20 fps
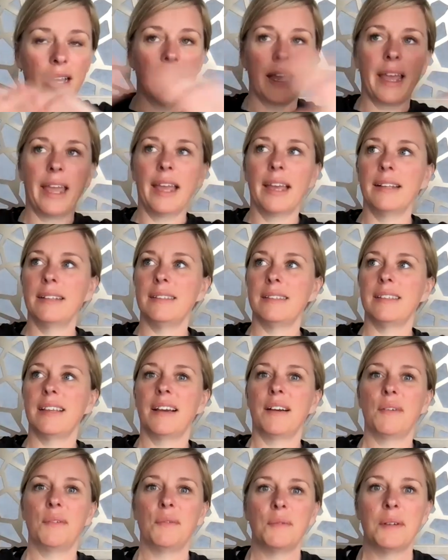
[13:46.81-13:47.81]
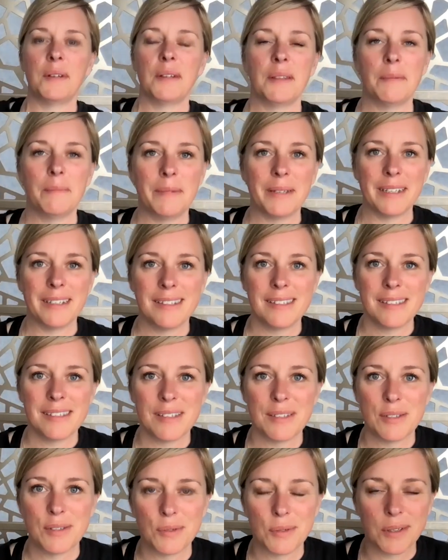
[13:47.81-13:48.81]
hands down, one of the
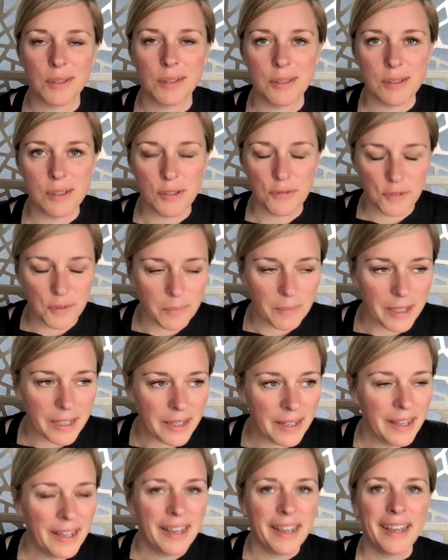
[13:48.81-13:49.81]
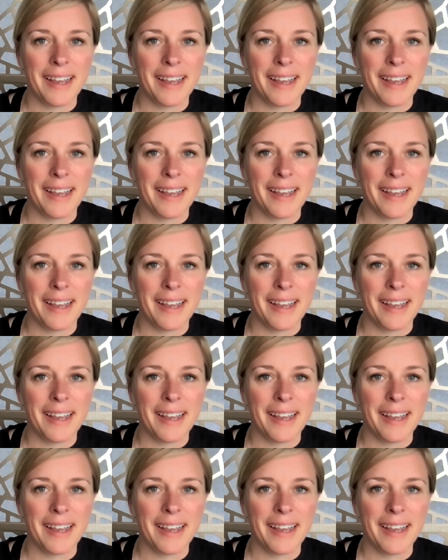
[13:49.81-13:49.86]
biggest struggles for me.